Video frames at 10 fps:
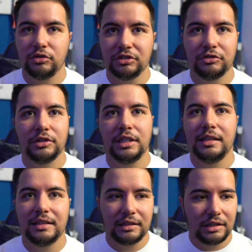this
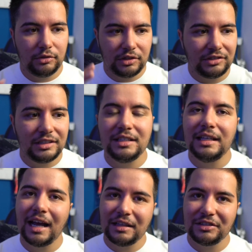feeling that there is, this
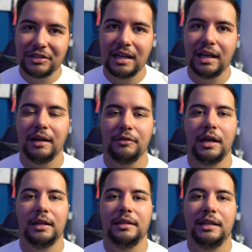analysis that I have
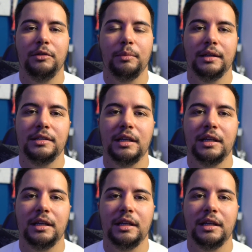done in these months.